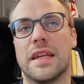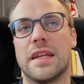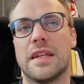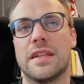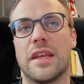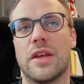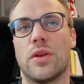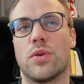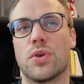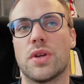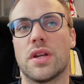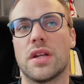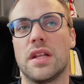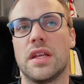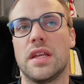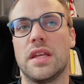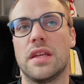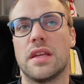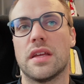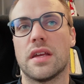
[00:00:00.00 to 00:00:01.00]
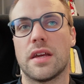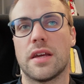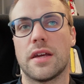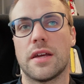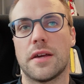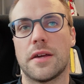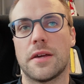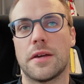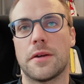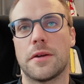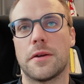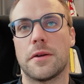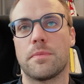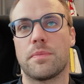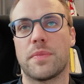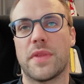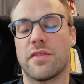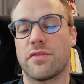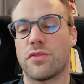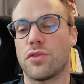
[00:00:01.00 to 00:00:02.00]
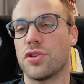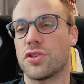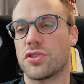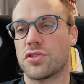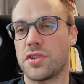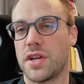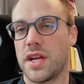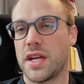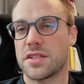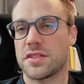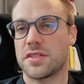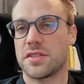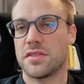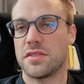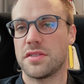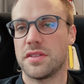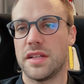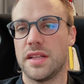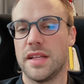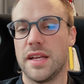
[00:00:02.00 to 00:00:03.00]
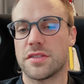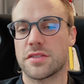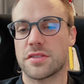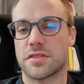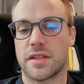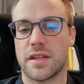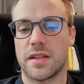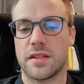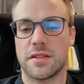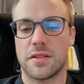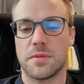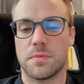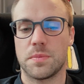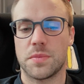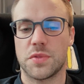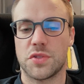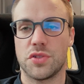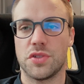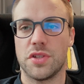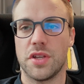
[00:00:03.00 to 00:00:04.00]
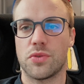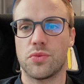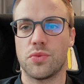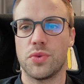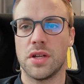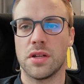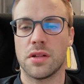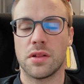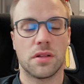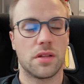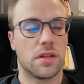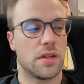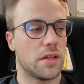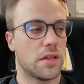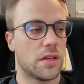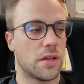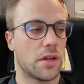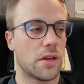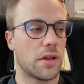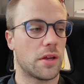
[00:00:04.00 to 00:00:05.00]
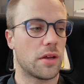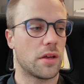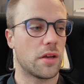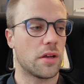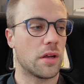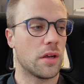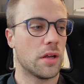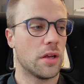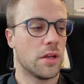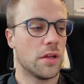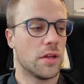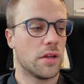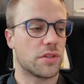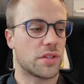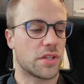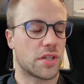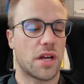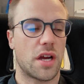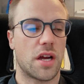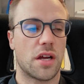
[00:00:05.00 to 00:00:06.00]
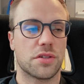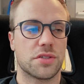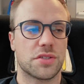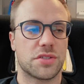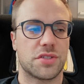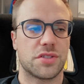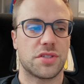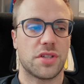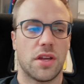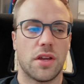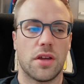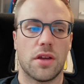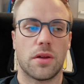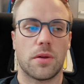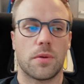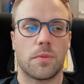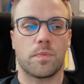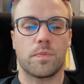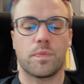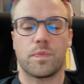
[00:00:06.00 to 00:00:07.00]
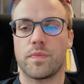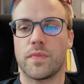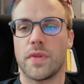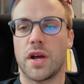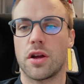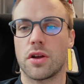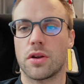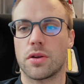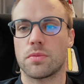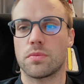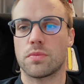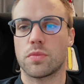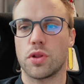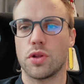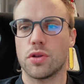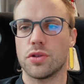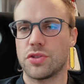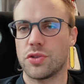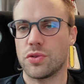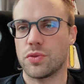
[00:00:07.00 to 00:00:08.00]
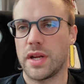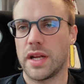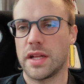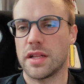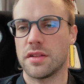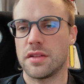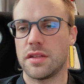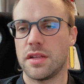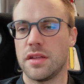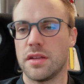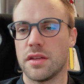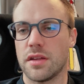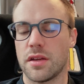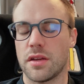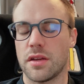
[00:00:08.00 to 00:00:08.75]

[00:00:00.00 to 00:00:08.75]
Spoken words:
really have good tracks. They laser scan them, so they're real. The cars are close to reality,